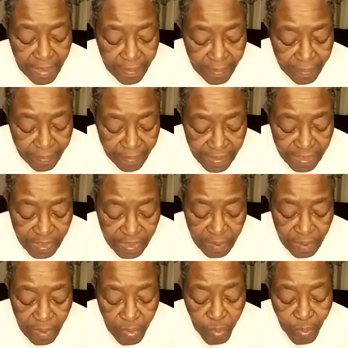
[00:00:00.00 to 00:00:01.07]
This
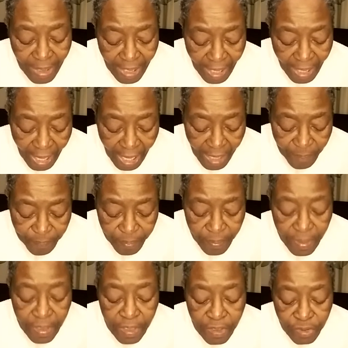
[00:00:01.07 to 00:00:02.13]
will help
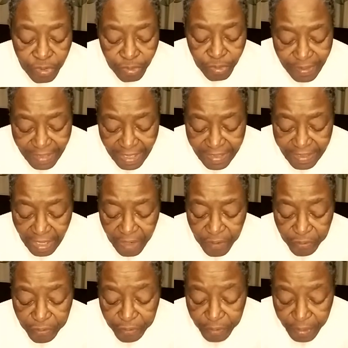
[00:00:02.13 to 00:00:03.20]
to center you
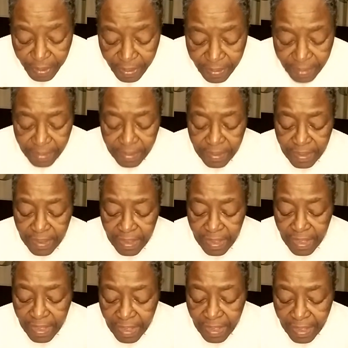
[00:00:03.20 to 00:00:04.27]
further
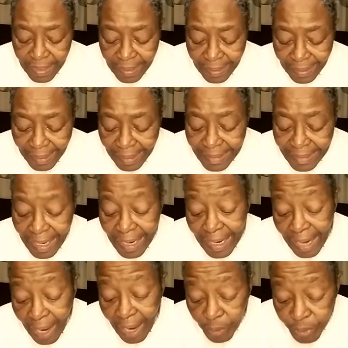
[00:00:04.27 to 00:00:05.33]
and
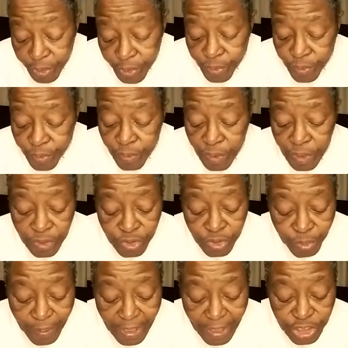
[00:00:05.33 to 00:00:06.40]
allow you
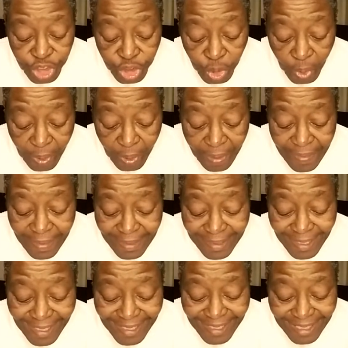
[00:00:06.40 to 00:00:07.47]
to enjoy the
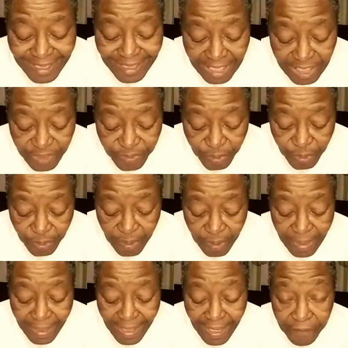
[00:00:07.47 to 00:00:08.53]
successful
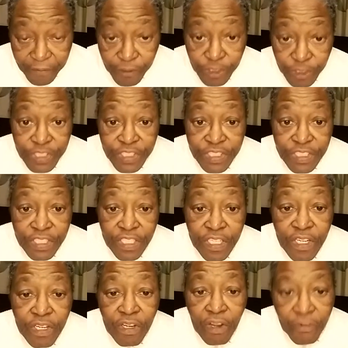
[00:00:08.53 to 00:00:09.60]
efforts
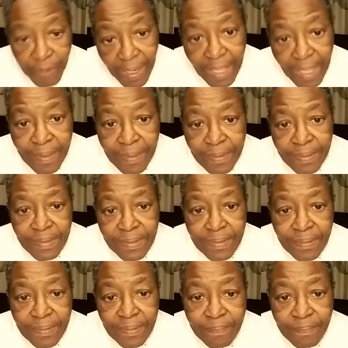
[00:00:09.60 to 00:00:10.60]
of others.